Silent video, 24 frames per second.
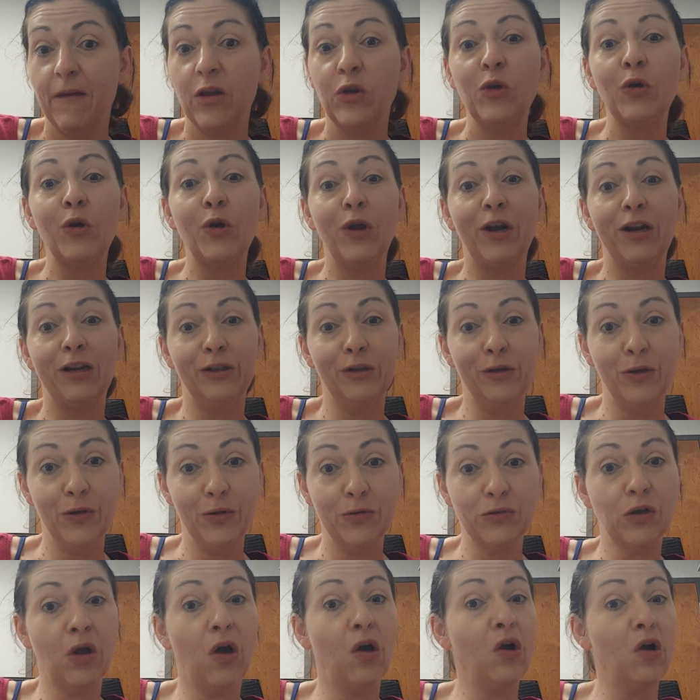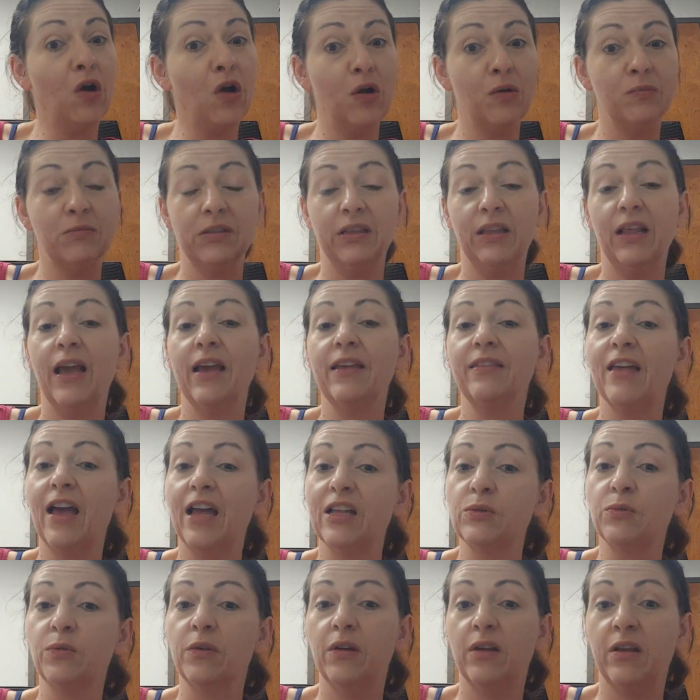You're going to lose arms, leg.
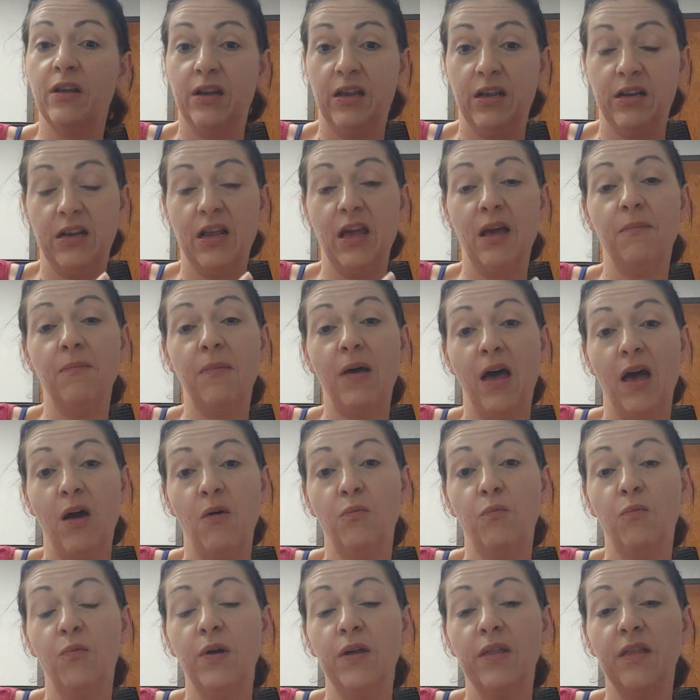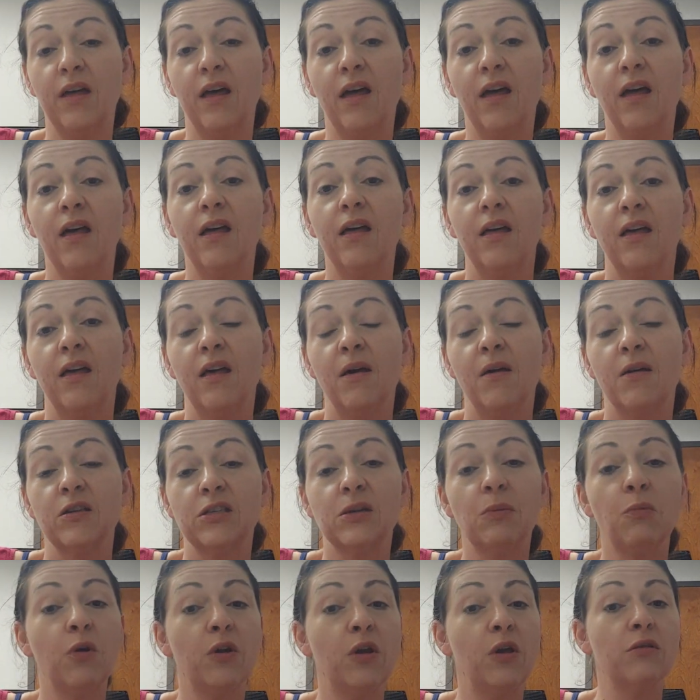That's where you're going to end up with
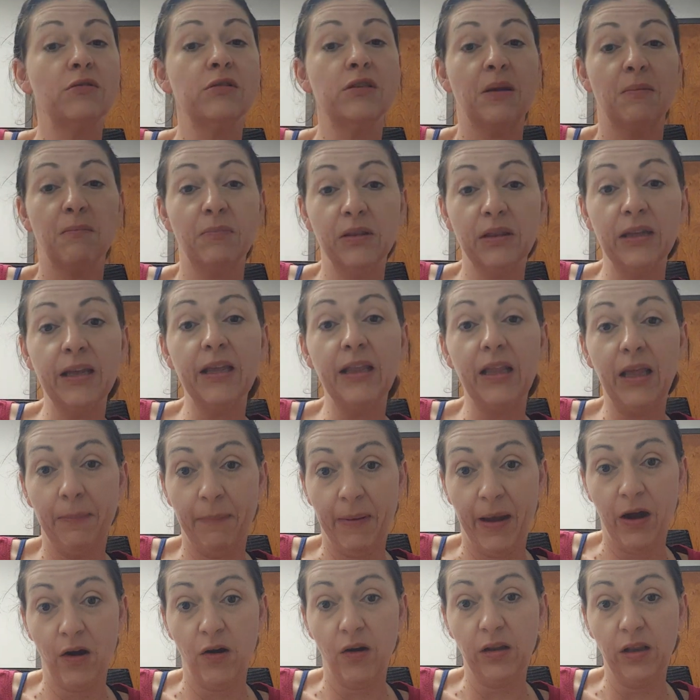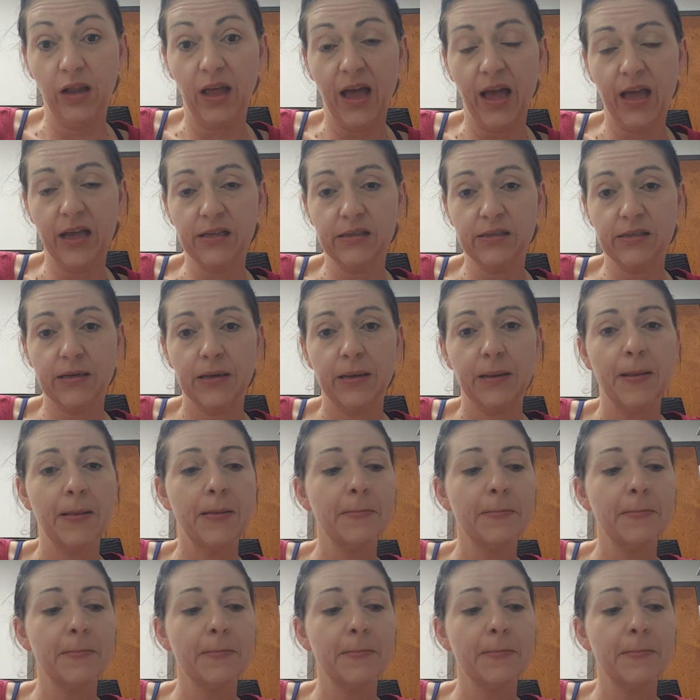someone who's completely paralyzed.